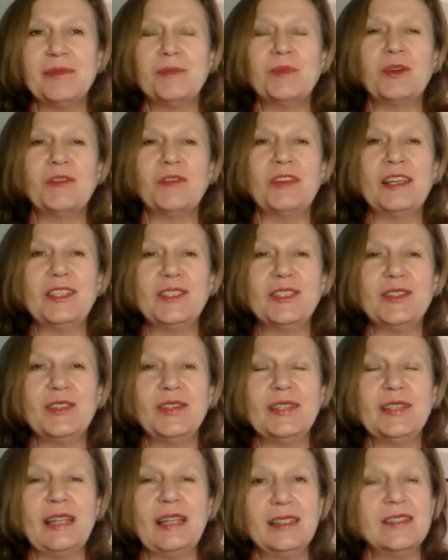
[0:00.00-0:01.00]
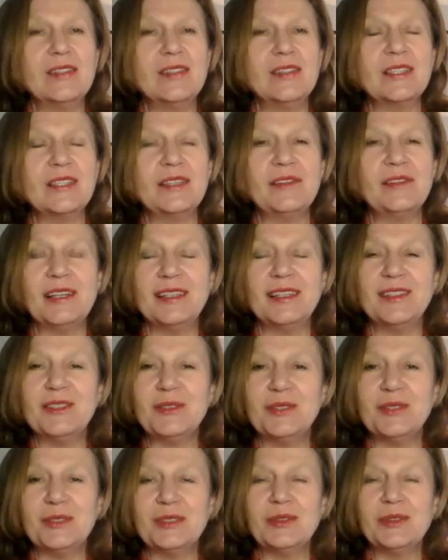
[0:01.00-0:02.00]
Professor Tensie
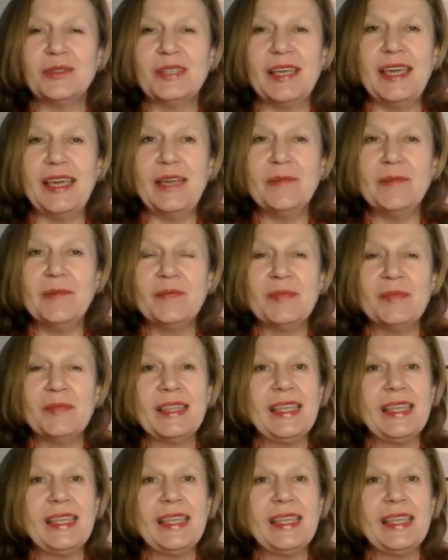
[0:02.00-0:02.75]
WHELAN today.